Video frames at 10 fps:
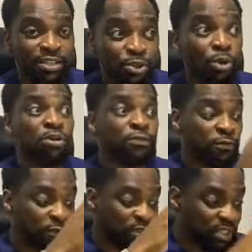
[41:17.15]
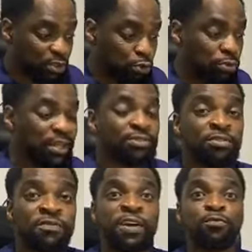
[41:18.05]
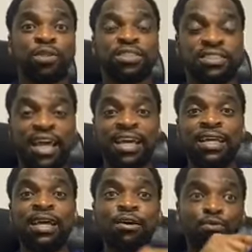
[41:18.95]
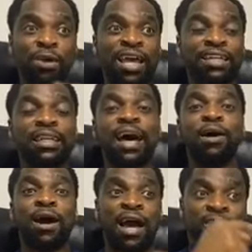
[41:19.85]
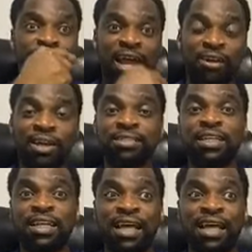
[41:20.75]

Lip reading: So even for this 2,529 right now, I've directed